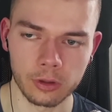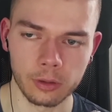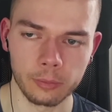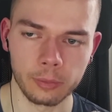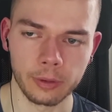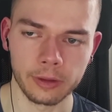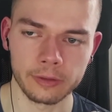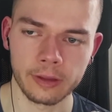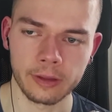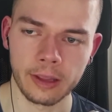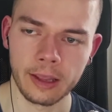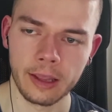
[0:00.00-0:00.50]

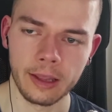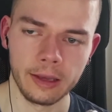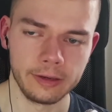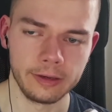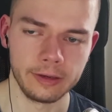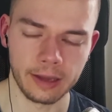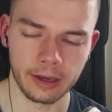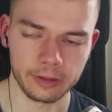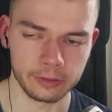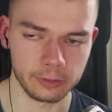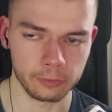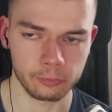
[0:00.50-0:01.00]
but there
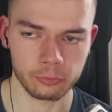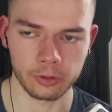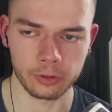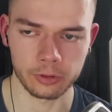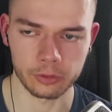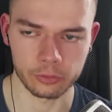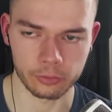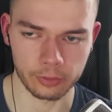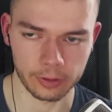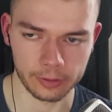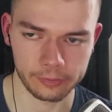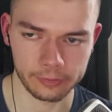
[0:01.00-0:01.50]
are different
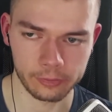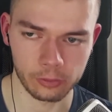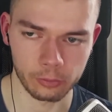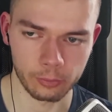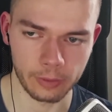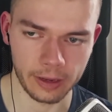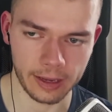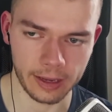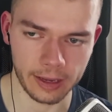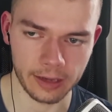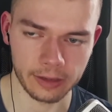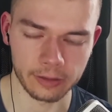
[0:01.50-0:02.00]
tricks to
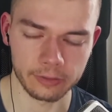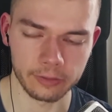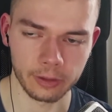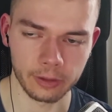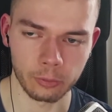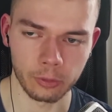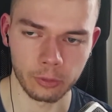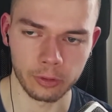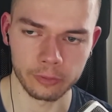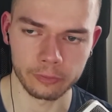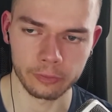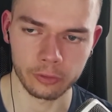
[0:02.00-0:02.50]
make editing
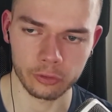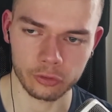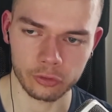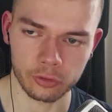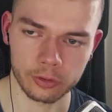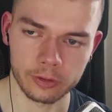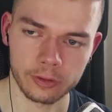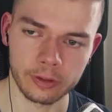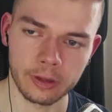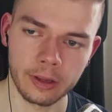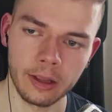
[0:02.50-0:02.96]
more efficient.